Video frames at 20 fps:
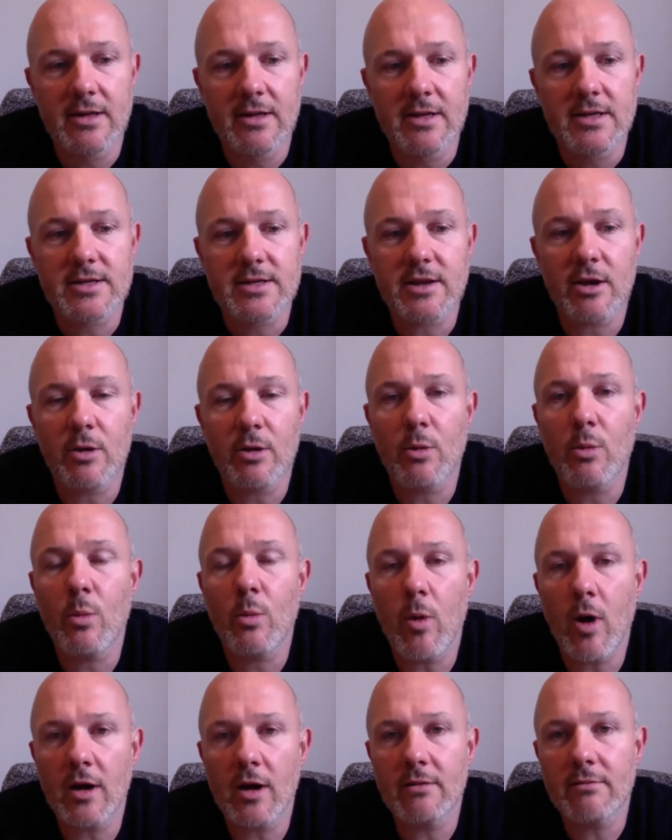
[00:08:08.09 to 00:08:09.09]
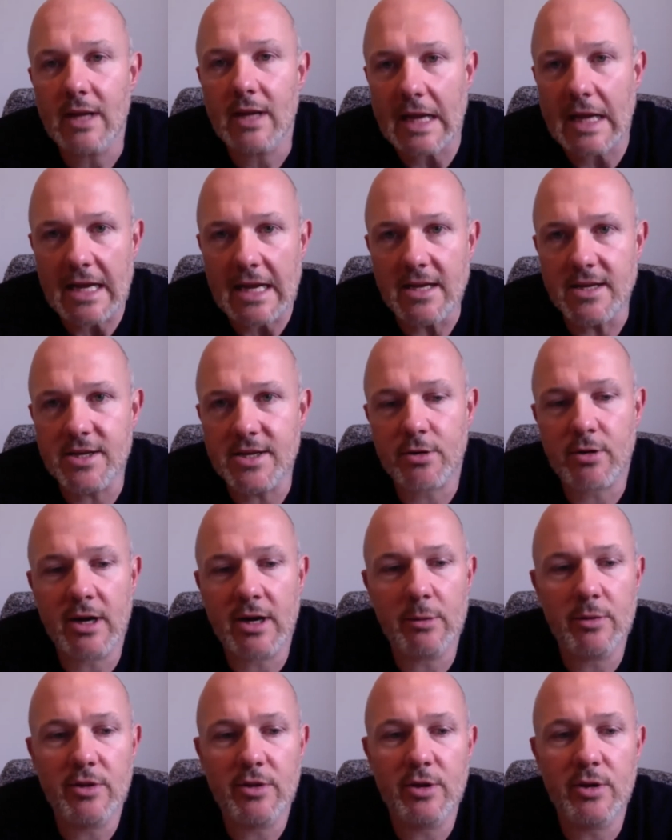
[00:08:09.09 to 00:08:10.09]
So one, integrate
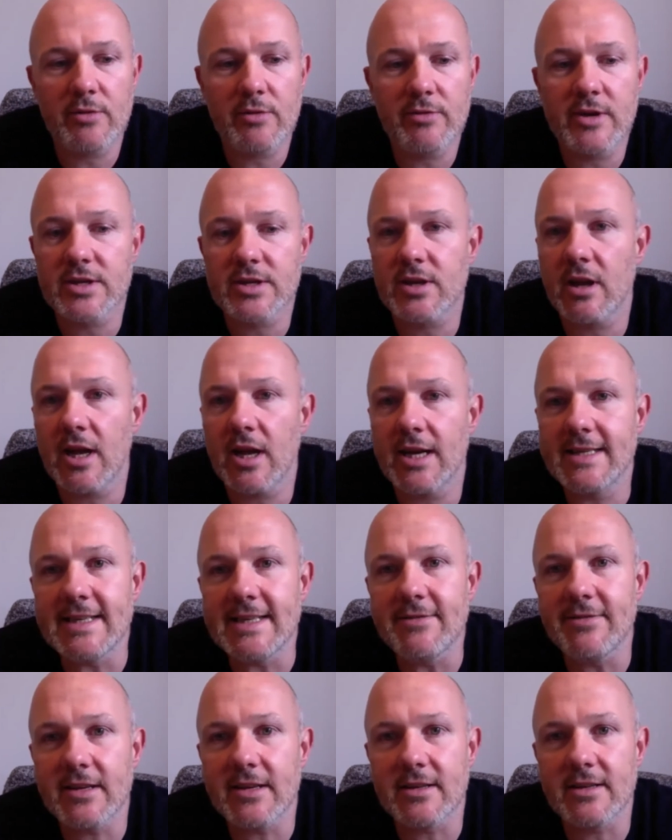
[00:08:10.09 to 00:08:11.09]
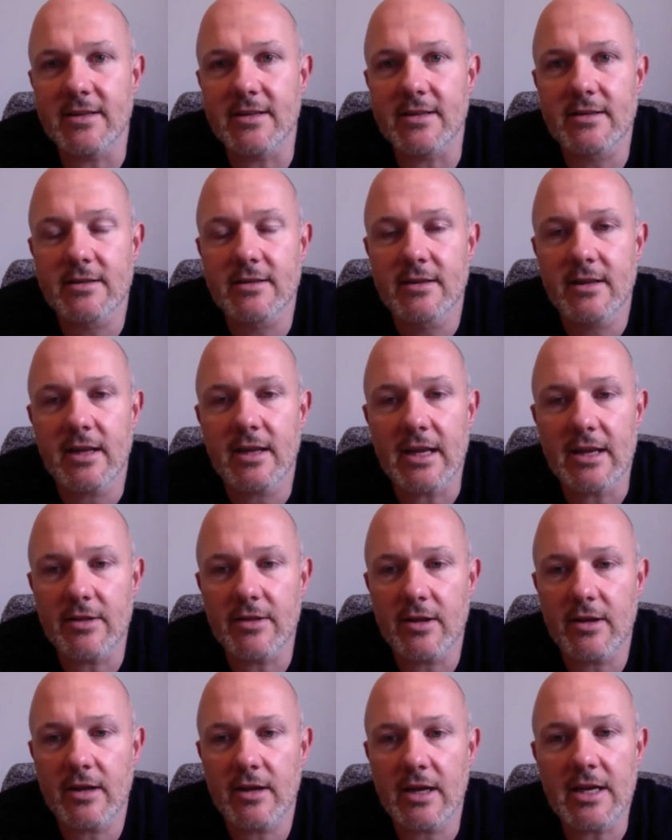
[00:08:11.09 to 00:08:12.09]
with universal ID vendors,
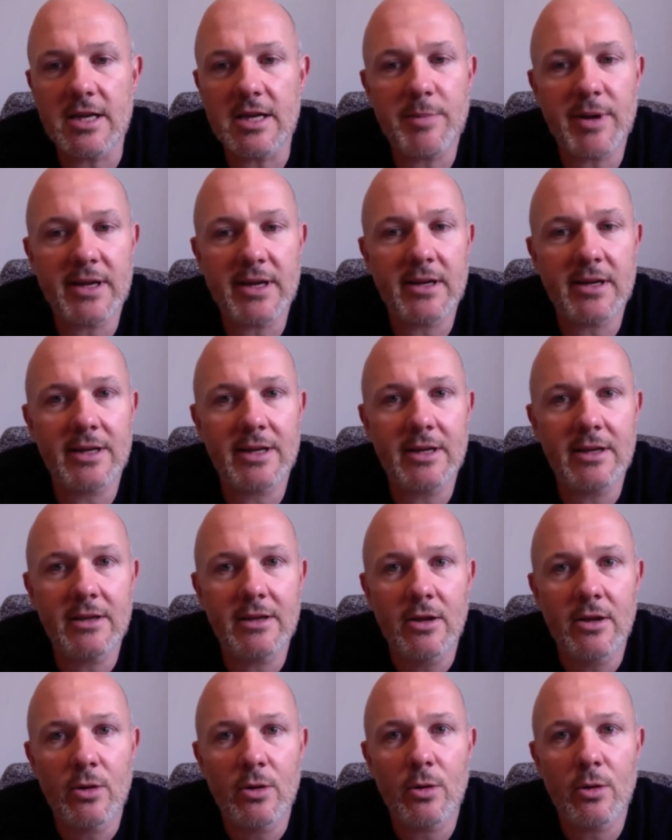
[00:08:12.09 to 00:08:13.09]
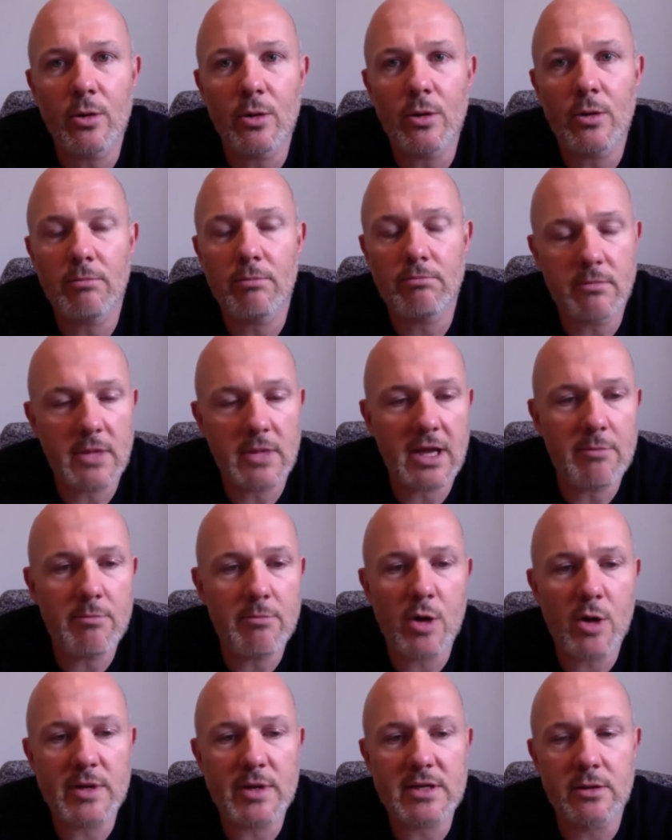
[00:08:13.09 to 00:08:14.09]
either independently or
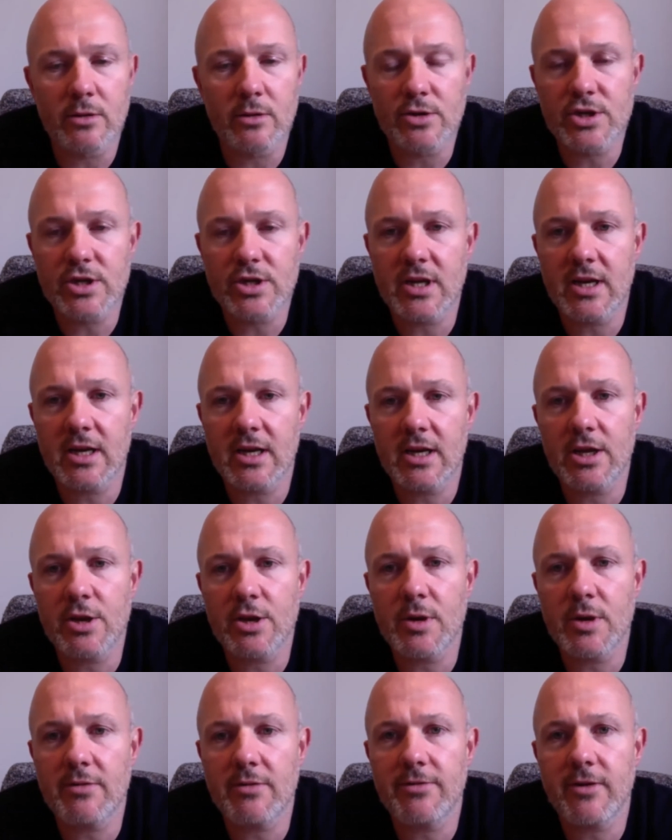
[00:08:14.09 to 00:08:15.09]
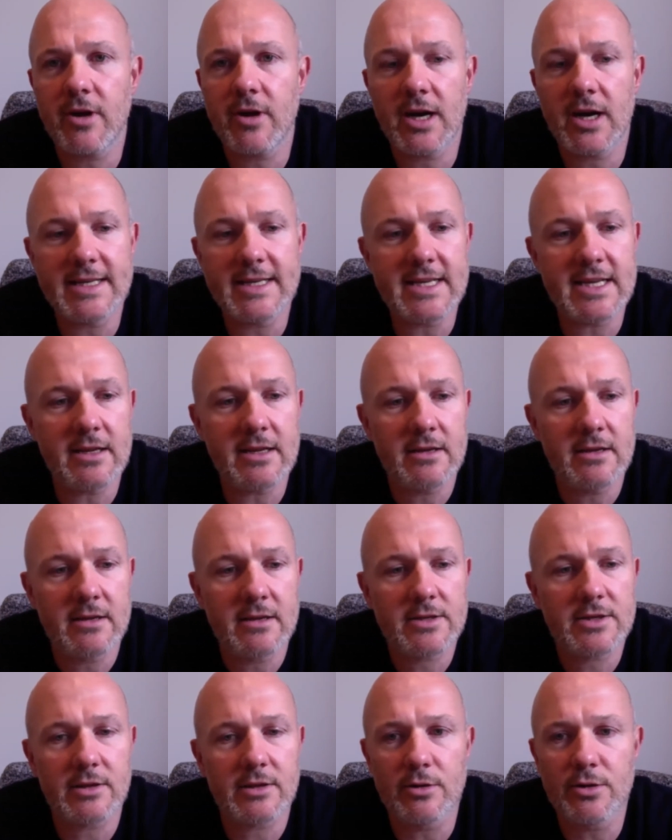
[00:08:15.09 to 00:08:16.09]
InMobi's launching a Unif ID
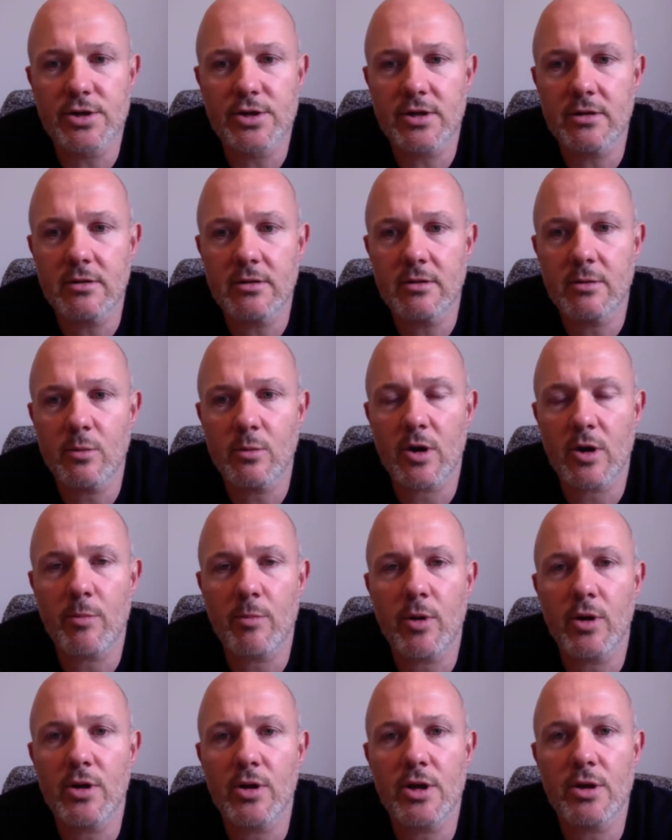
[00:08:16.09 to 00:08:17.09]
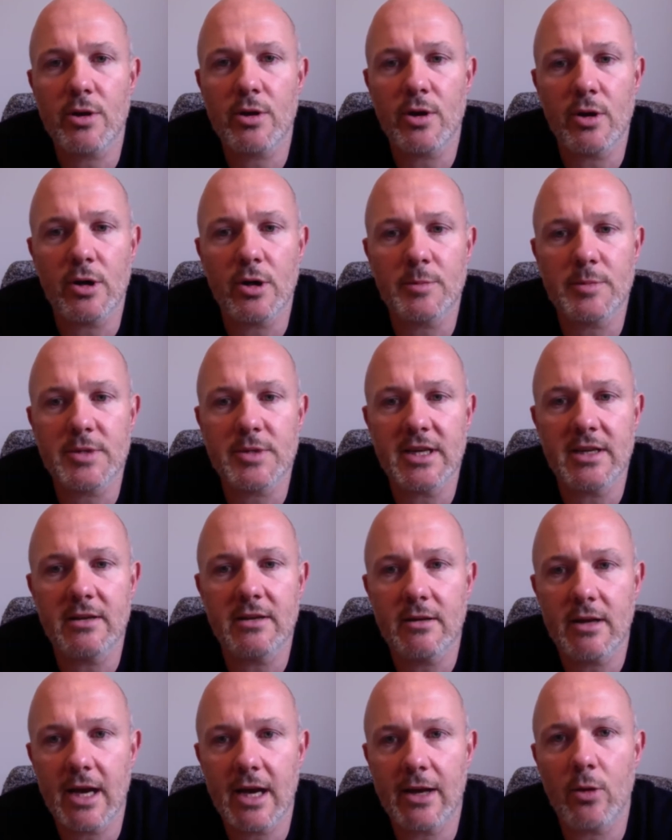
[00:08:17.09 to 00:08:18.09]
solution, whereupon you can opt
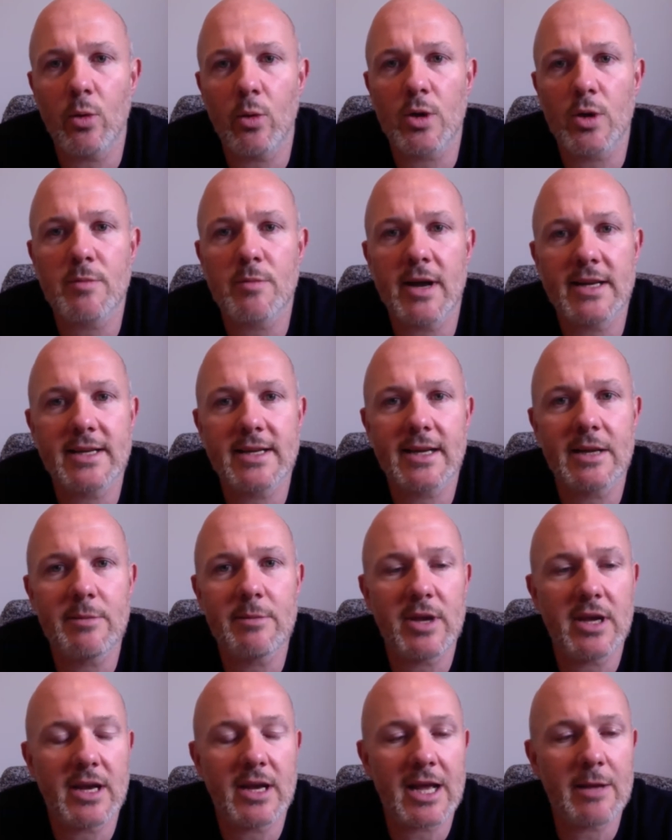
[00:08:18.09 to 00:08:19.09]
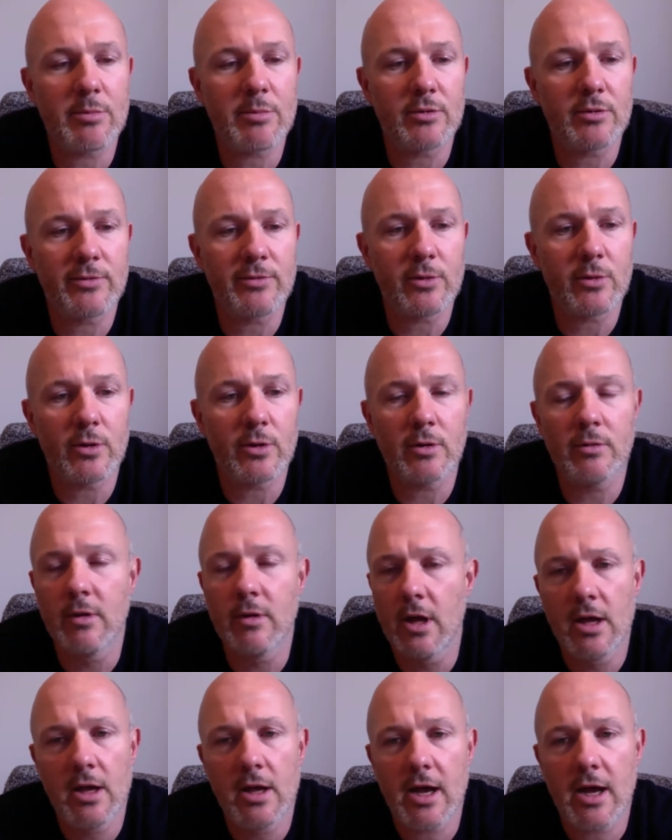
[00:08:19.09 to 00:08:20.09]
in and automatically be enabled for
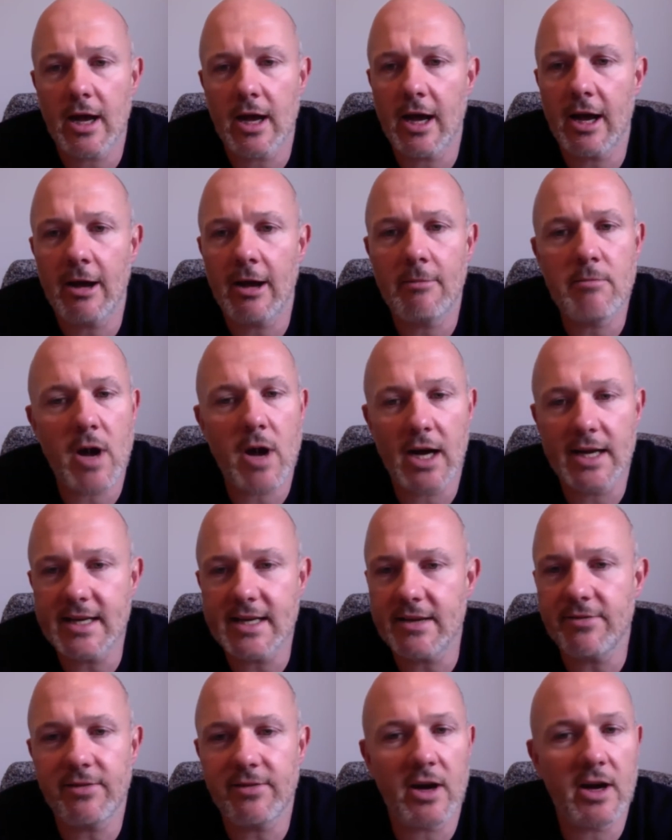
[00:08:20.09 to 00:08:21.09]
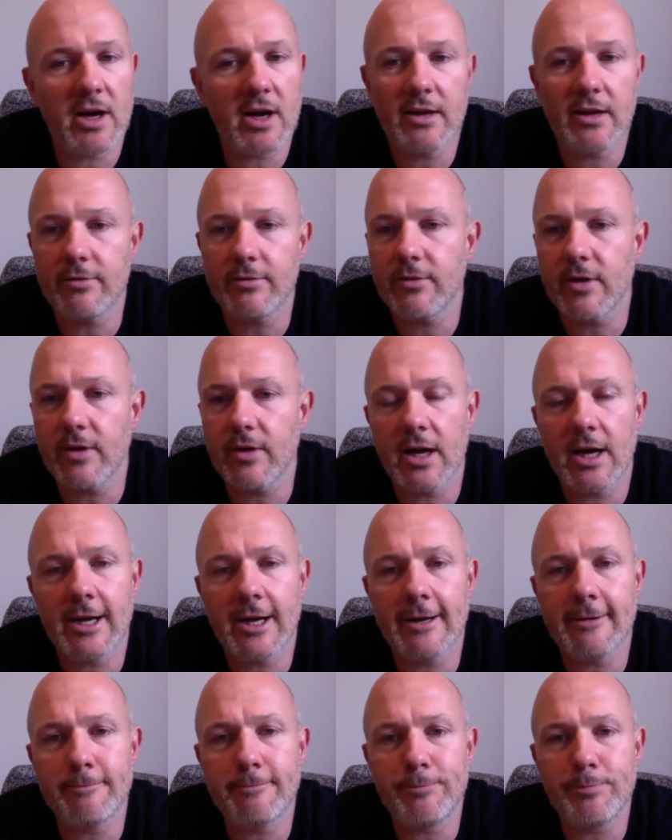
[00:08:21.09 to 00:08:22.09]
ID5,
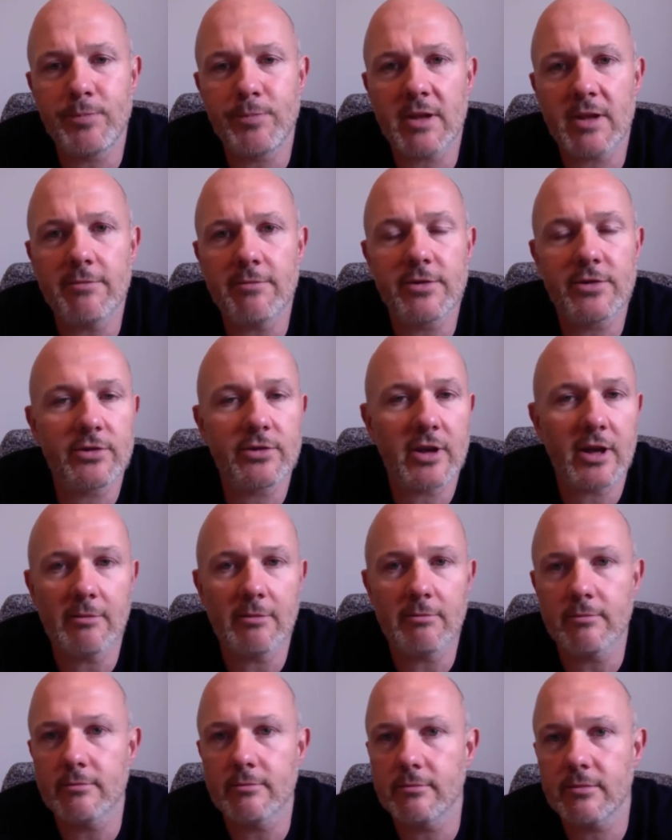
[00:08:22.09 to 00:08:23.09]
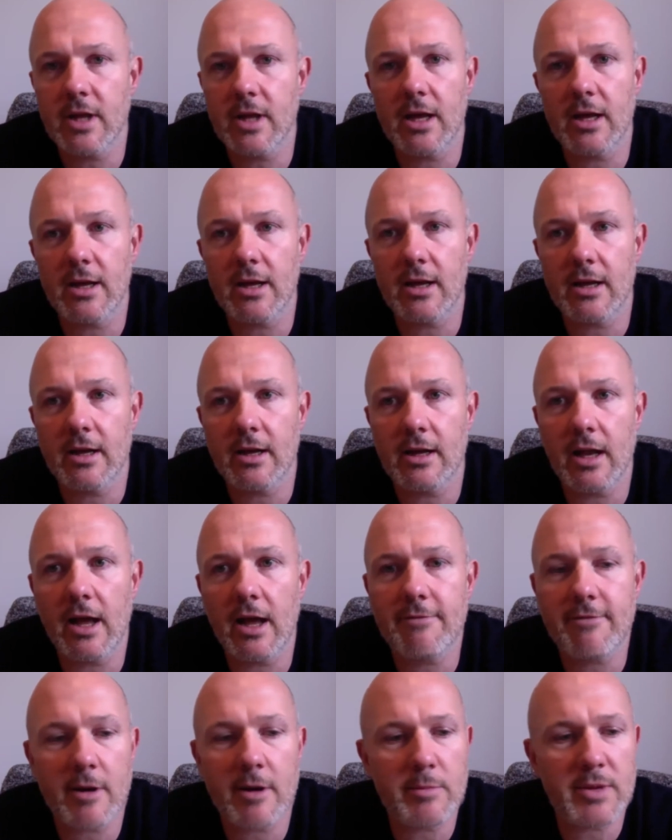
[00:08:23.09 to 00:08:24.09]
InfoSum,
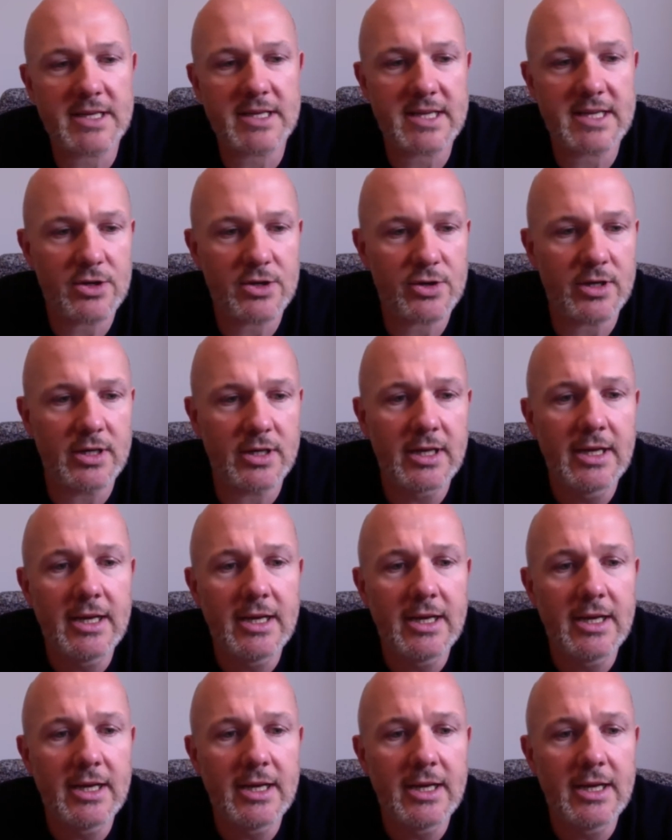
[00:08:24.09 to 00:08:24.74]
LiveRamp, etc.